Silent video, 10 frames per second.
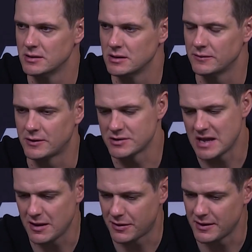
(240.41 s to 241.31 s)
if there's
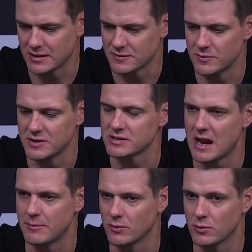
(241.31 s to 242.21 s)
8 things from this
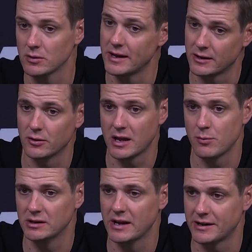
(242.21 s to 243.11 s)
game that we're like, okay,
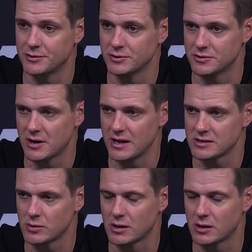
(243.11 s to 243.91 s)
we'd like to address, we